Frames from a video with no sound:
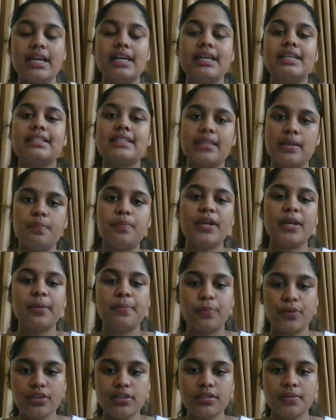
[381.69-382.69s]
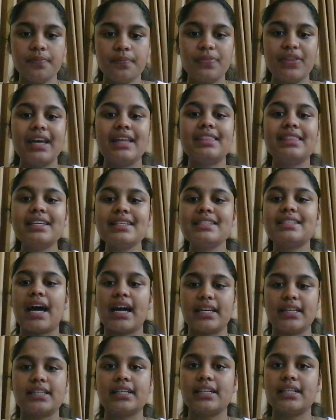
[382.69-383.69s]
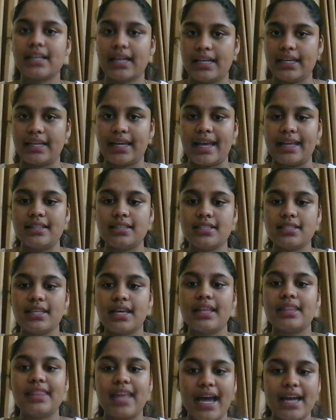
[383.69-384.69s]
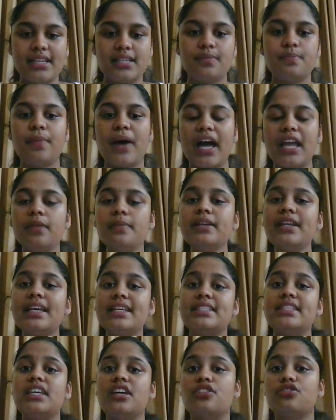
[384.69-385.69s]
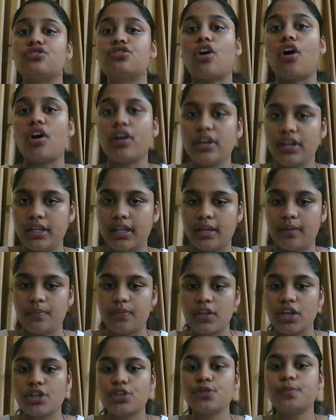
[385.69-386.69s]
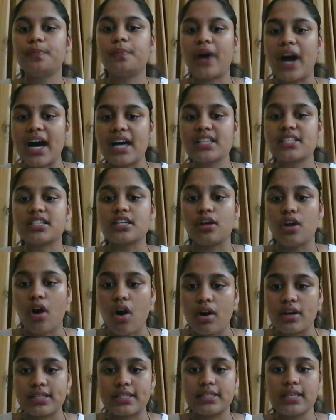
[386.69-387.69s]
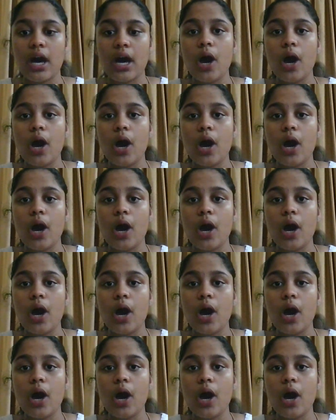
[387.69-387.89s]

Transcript: Simply put, this article contends that Parliament has the authority to pass laws